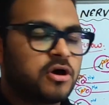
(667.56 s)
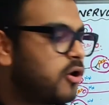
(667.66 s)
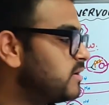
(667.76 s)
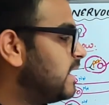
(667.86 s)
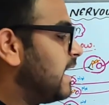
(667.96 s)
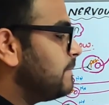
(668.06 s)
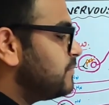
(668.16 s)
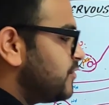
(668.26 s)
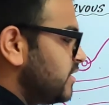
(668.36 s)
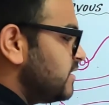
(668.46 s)
on
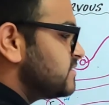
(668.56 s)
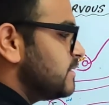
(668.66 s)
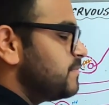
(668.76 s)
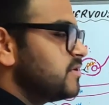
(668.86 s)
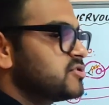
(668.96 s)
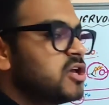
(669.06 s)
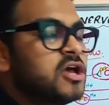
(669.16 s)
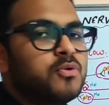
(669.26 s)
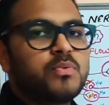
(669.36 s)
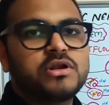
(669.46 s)
M3 receptors
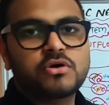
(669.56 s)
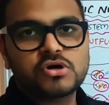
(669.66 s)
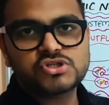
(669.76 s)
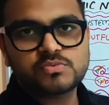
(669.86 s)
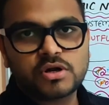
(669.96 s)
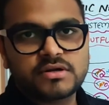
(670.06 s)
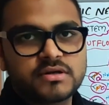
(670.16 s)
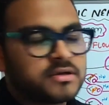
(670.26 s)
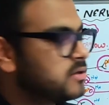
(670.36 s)
will cause what?